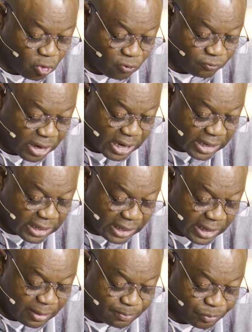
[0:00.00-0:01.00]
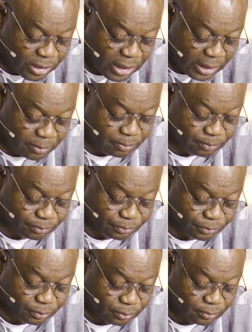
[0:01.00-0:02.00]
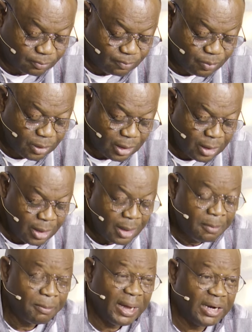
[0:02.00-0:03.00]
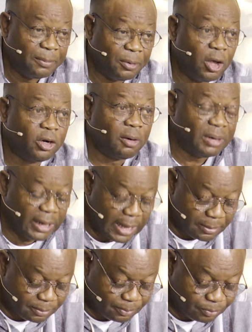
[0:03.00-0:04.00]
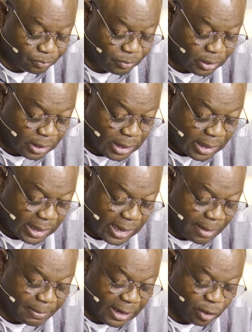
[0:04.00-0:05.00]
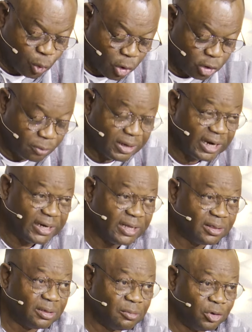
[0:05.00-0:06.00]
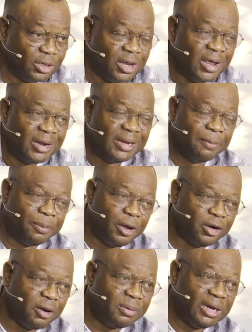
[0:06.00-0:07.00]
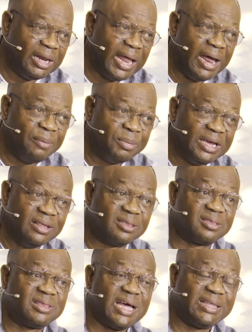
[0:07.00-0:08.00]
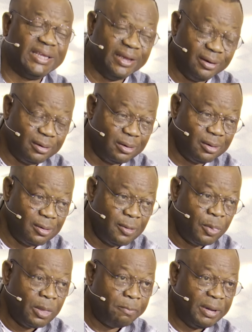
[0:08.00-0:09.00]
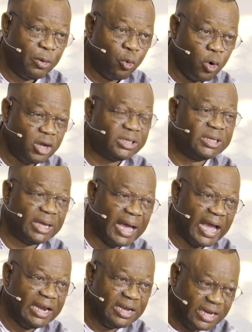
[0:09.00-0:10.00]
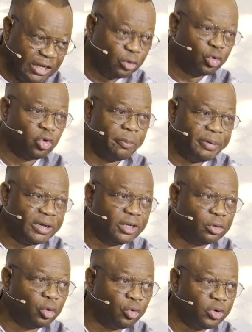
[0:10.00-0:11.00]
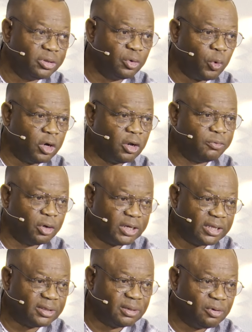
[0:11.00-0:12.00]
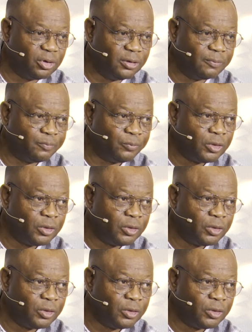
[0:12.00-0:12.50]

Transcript: overcame him by the blood of the Lamb and by the word of their testimony. The blood of the lamb is certain. But what I need you to begin to do is the word of your testimony.